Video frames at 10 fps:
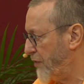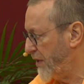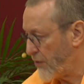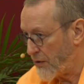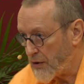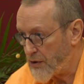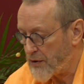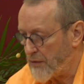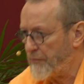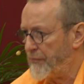the
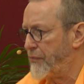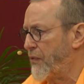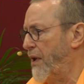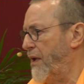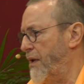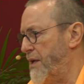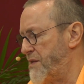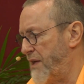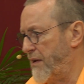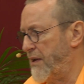introduction, the
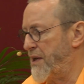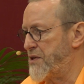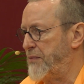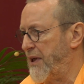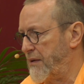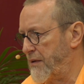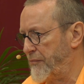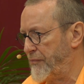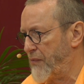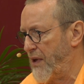second aspect
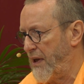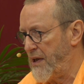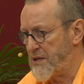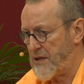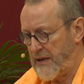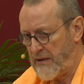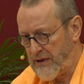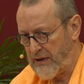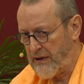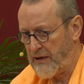is
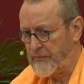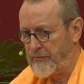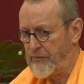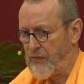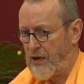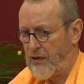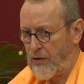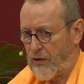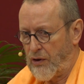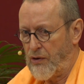definitely the
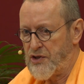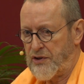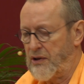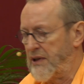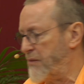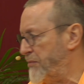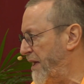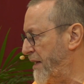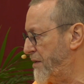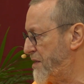constant
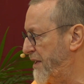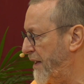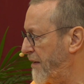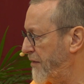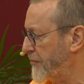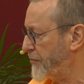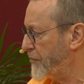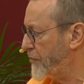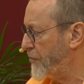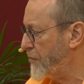abidance there.
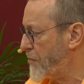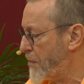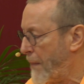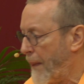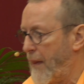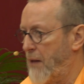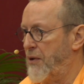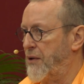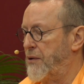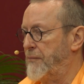
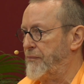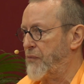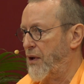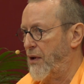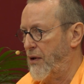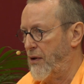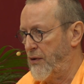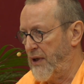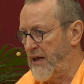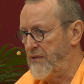But
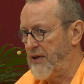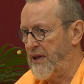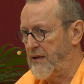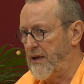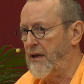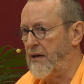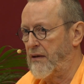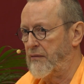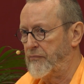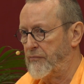the infinite here